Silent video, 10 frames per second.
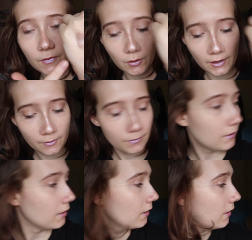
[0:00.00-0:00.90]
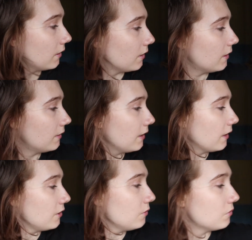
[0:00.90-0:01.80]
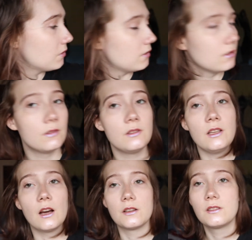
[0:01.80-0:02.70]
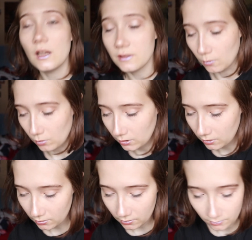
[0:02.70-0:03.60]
Okay. And then I use the Anastasia one.